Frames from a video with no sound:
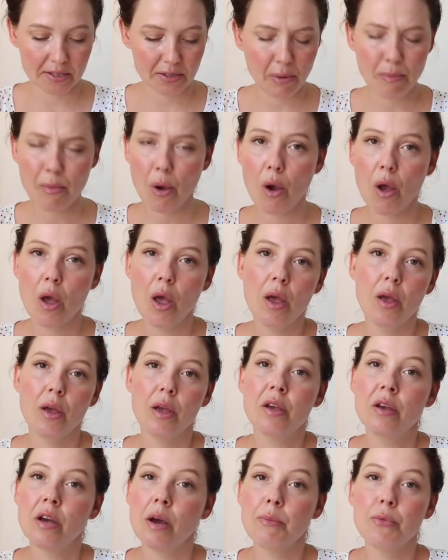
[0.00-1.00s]
So
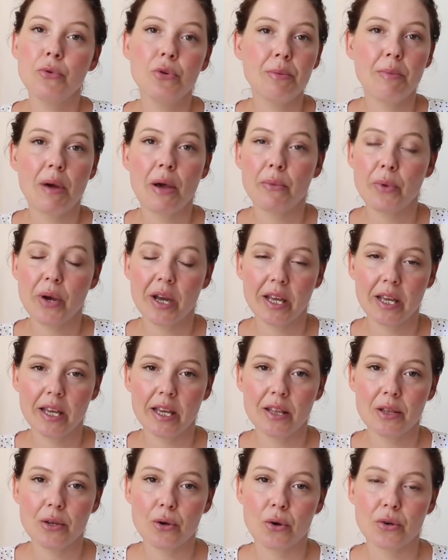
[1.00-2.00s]
I'm all about working
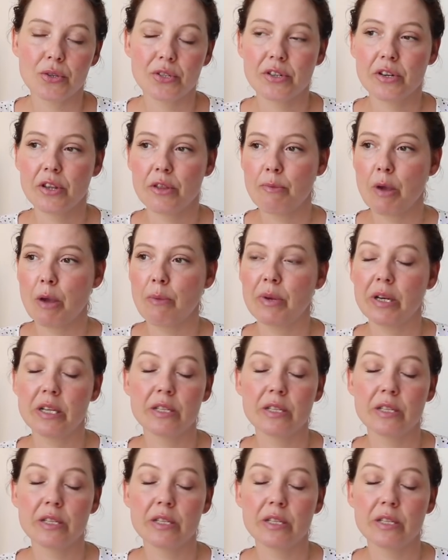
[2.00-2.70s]
in the cotton at the moment.